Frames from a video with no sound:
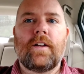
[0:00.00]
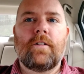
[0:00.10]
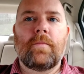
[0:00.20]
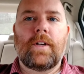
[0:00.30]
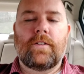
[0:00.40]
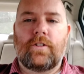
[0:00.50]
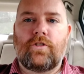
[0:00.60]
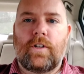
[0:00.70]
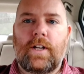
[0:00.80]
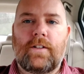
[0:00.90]
but it's a
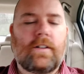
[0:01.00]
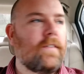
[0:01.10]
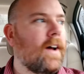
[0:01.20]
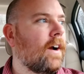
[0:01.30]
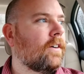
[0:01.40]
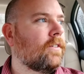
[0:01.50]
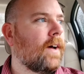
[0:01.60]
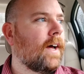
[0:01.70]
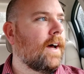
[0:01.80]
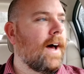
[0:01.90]
tradition of ours, so
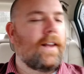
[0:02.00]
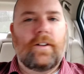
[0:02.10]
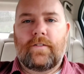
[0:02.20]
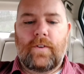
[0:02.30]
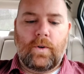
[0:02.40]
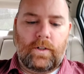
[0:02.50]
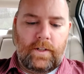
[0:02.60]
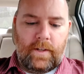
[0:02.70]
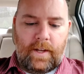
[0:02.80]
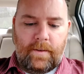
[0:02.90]
I, I look forward to
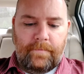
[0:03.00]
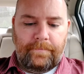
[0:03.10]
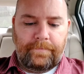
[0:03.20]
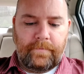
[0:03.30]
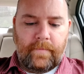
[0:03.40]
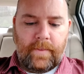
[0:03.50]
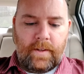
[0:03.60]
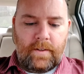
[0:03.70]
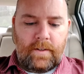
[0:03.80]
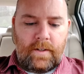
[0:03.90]

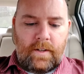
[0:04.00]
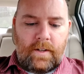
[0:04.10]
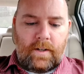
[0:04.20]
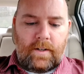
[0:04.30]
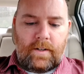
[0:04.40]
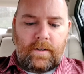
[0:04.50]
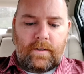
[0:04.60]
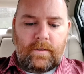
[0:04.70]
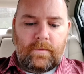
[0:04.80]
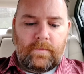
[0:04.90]
that.
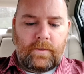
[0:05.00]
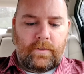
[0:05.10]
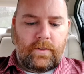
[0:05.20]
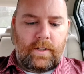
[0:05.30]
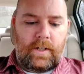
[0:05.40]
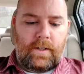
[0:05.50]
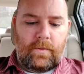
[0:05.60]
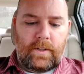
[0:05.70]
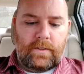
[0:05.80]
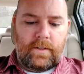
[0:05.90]
Um, let's see,
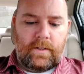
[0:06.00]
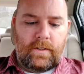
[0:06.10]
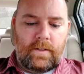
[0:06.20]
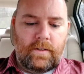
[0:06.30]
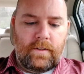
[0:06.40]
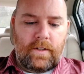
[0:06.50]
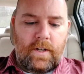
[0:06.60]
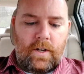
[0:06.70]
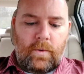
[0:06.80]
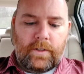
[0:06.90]
what's the
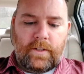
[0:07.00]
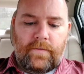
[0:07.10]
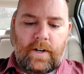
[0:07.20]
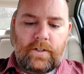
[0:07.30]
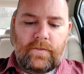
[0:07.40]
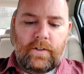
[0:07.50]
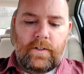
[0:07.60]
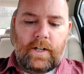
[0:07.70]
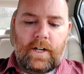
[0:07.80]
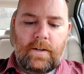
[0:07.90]
what's the first food
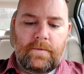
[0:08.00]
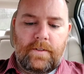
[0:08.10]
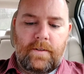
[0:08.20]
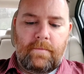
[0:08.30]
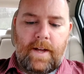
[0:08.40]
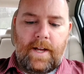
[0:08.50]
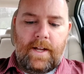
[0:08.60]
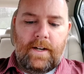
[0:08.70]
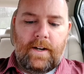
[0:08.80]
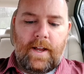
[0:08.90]
that comes to
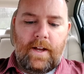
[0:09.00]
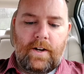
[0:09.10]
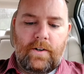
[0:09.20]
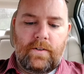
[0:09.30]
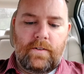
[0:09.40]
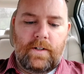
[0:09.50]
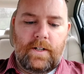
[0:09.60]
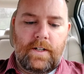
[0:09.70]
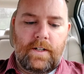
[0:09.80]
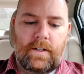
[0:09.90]
mind now?
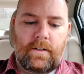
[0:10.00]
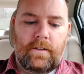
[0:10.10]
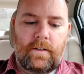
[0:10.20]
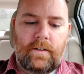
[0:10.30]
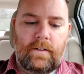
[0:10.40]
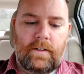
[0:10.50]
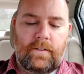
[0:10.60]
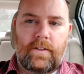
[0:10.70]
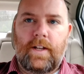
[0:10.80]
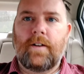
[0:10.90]
Uh, let's
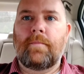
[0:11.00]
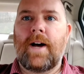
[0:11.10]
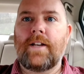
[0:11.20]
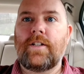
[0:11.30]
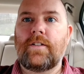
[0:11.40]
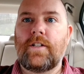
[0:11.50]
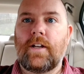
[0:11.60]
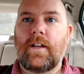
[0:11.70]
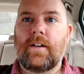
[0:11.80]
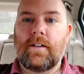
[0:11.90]
see, hibachi
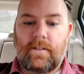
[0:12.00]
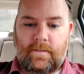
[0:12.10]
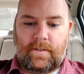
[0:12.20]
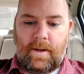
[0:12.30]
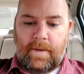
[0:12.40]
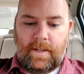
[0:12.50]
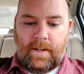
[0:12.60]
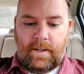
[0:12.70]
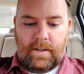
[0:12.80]
chicken. How about that?